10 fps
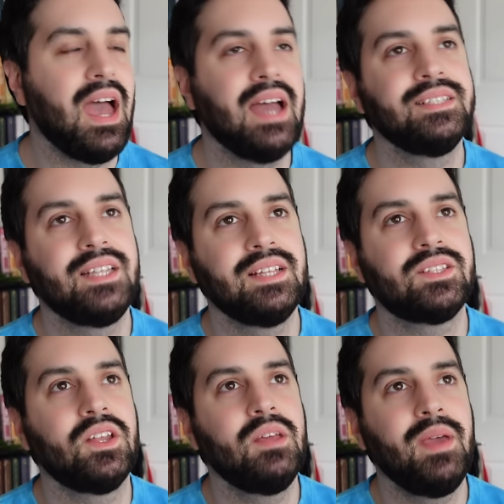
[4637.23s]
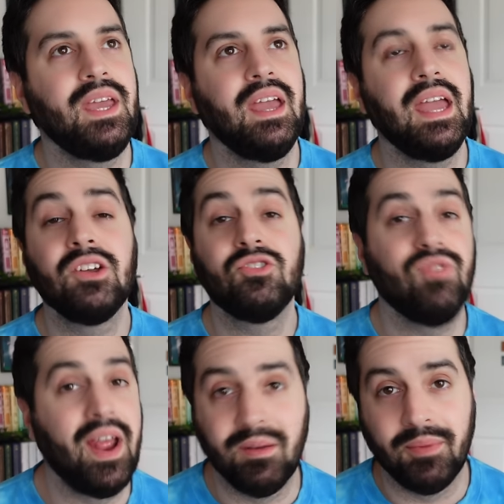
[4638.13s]
and it's going to be
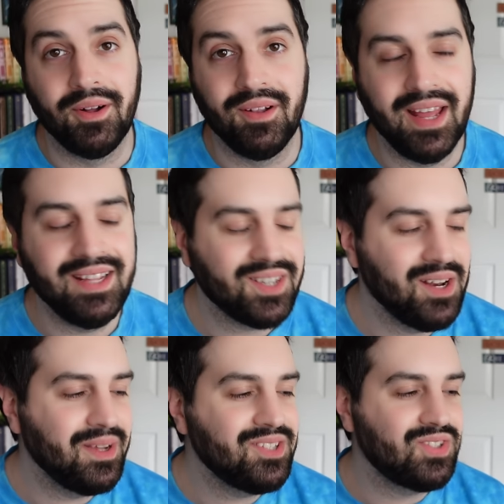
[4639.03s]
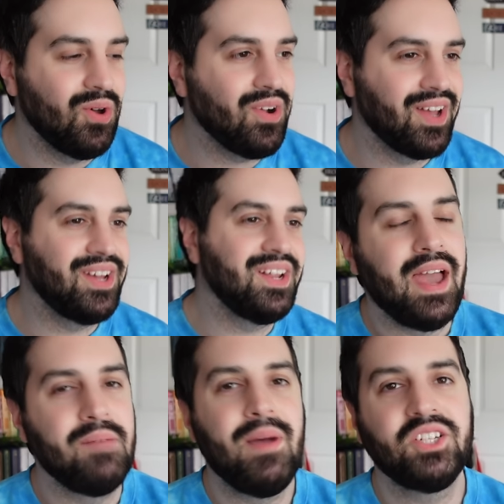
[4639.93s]
incredible. It's going to be so good.
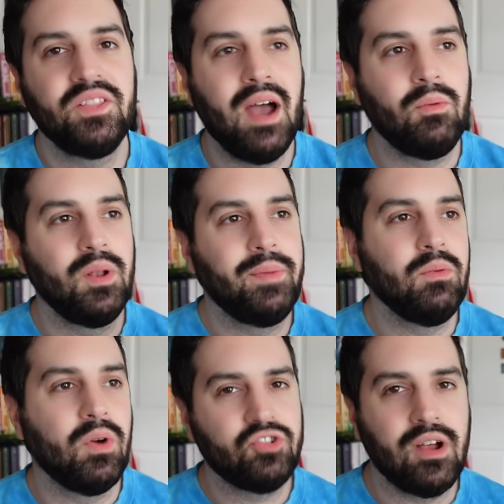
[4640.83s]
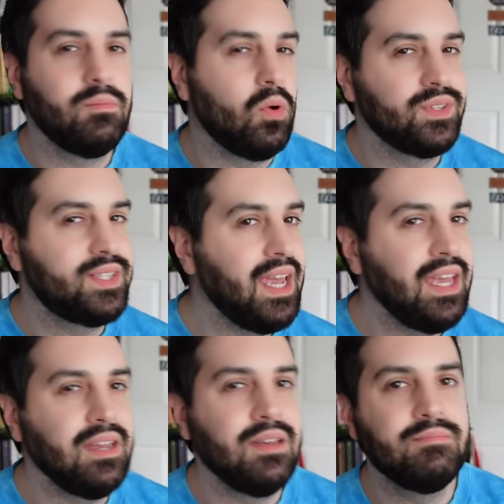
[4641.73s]
I imagine that will be what Dragon Ball
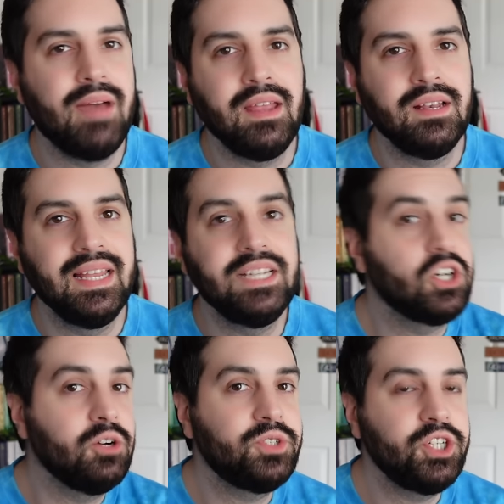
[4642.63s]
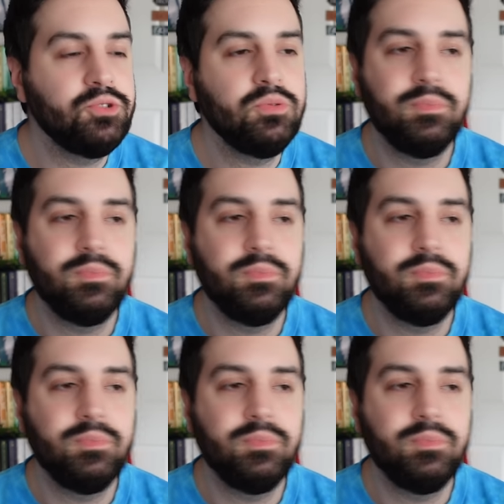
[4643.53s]
Z might lead up to,